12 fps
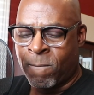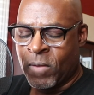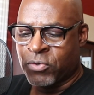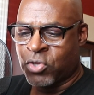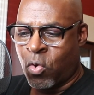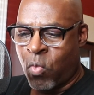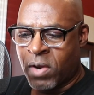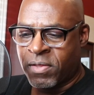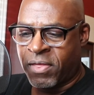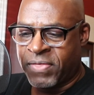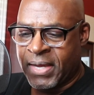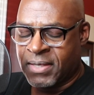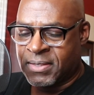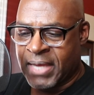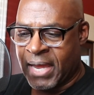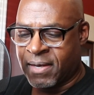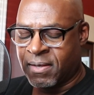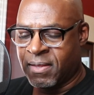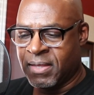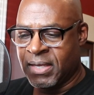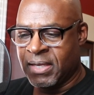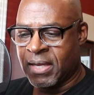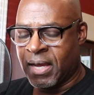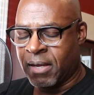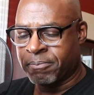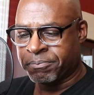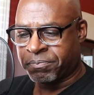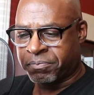So one of the things that the